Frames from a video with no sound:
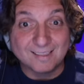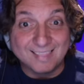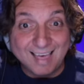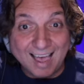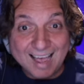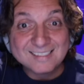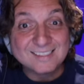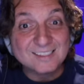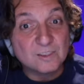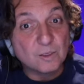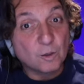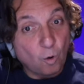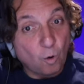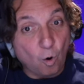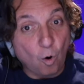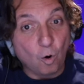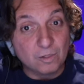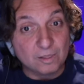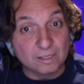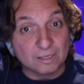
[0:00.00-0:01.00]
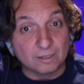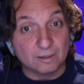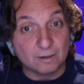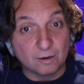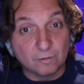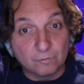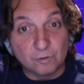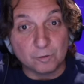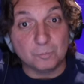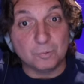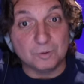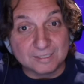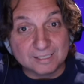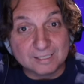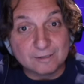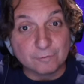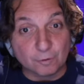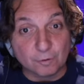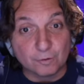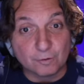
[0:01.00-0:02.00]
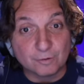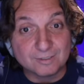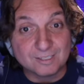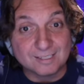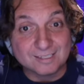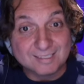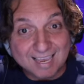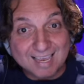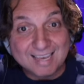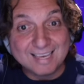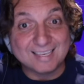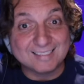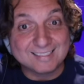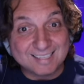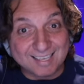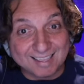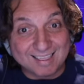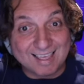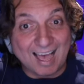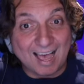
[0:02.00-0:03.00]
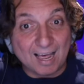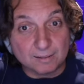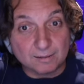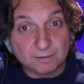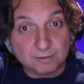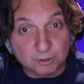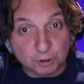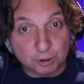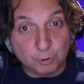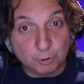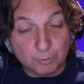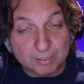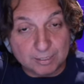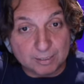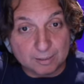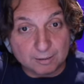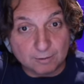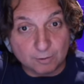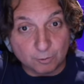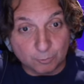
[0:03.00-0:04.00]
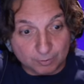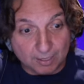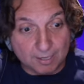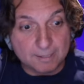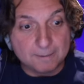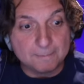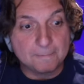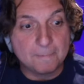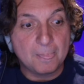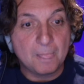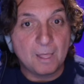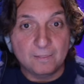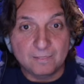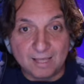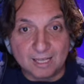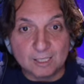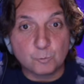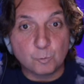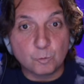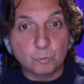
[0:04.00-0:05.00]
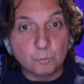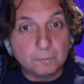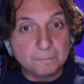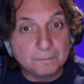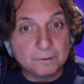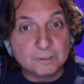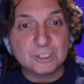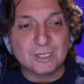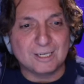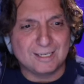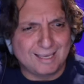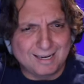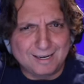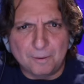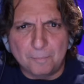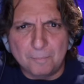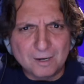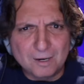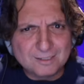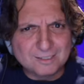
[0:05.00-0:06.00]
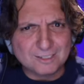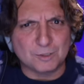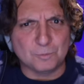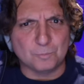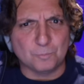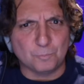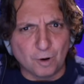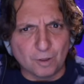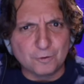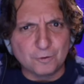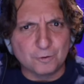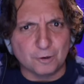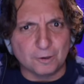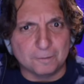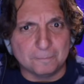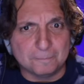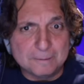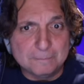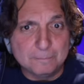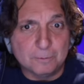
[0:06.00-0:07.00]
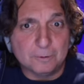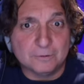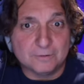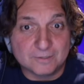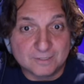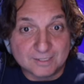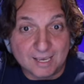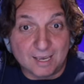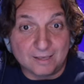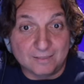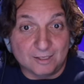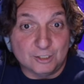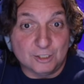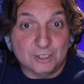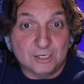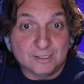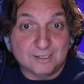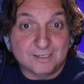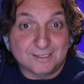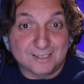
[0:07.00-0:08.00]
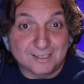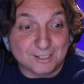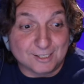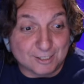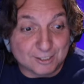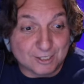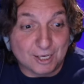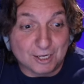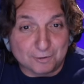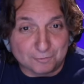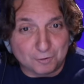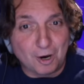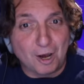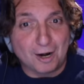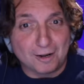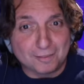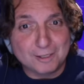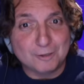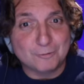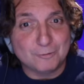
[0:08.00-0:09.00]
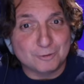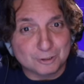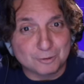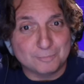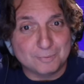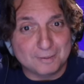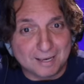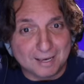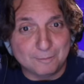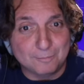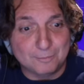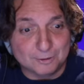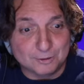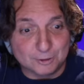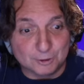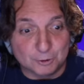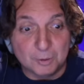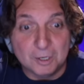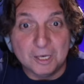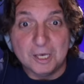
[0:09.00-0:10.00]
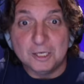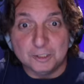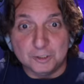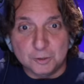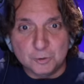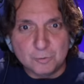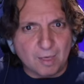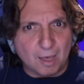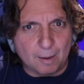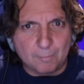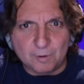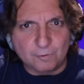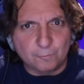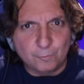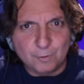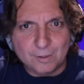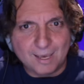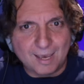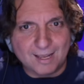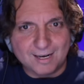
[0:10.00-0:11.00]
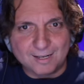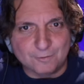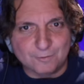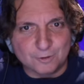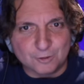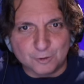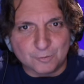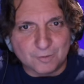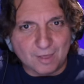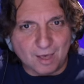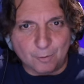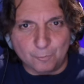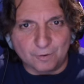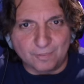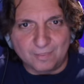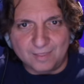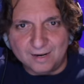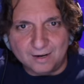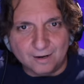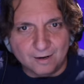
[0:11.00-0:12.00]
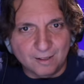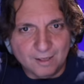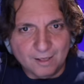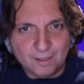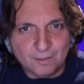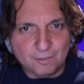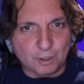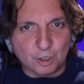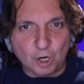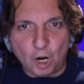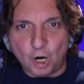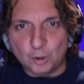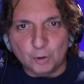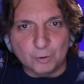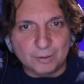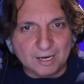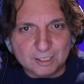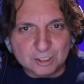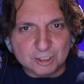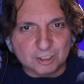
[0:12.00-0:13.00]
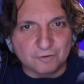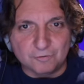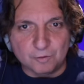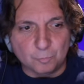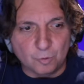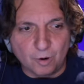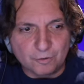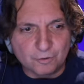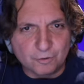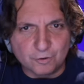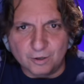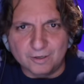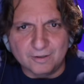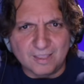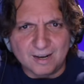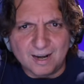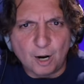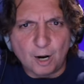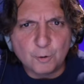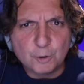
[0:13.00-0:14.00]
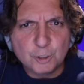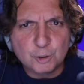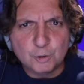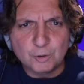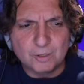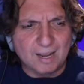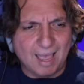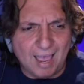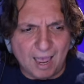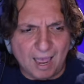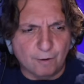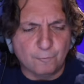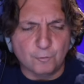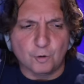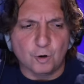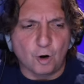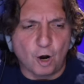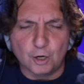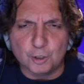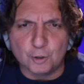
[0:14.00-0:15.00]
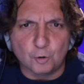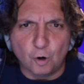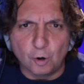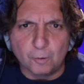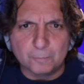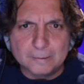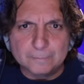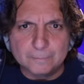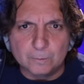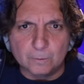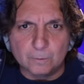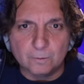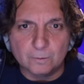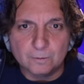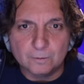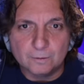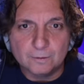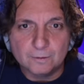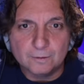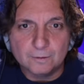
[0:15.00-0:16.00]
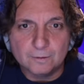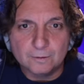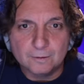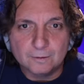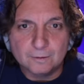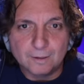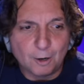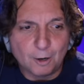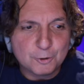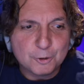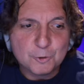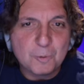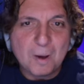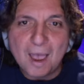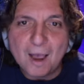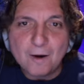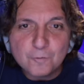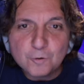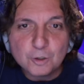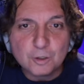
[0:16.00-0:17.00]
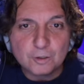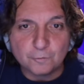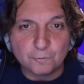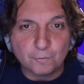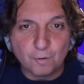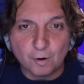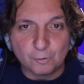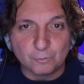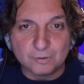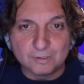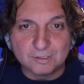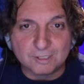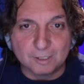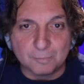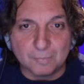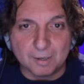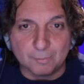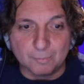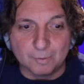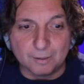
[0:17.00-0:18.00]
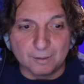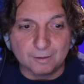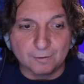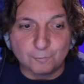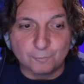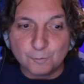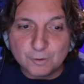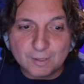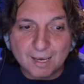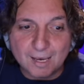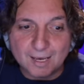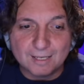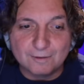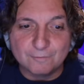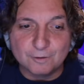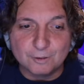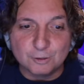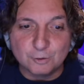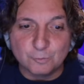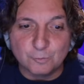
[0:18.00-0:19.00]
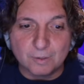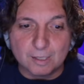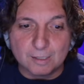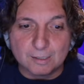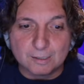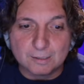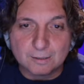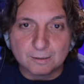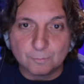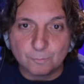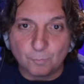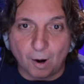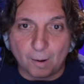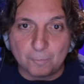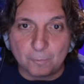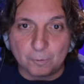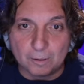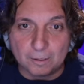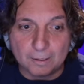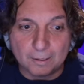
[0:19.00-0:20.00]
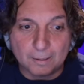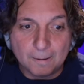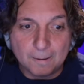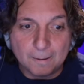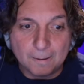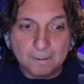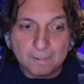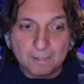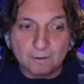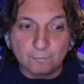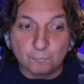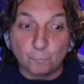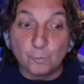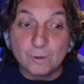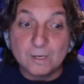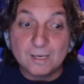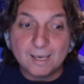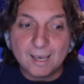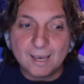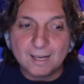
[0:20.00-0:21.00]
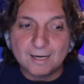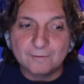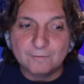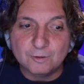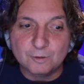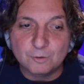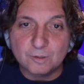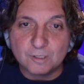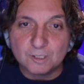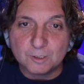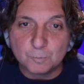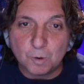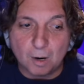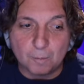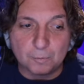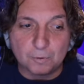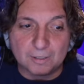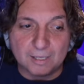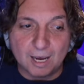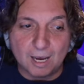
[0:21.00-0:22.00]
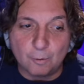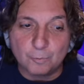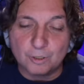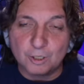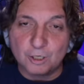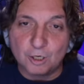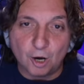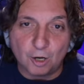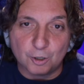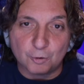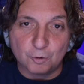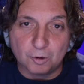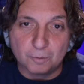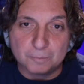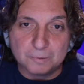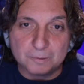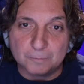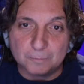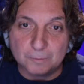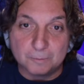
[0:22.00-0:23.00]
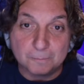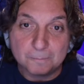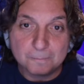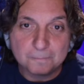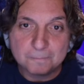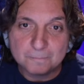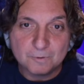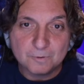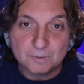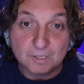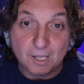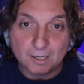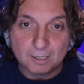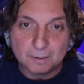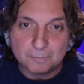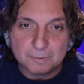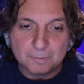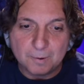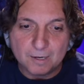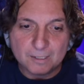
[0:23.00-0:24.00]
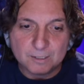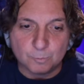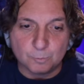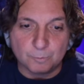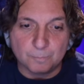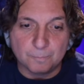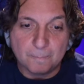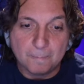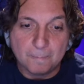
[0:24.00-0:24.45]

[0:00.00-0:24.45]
That's the calling of the believer, to take it to that degree, okay? That's where we're pushing. And amongst the brotherhood of people saying that Jesus is the Son of God, I think we should be able to do that. But if we can't even do that within the congregation of the brotherhood, then how are you going to ever honor all people? How are you ever going to follow this commandment? If you can't even do this properly, if we can't even do this properly, how are we going to honor all people? It's not going to be possible.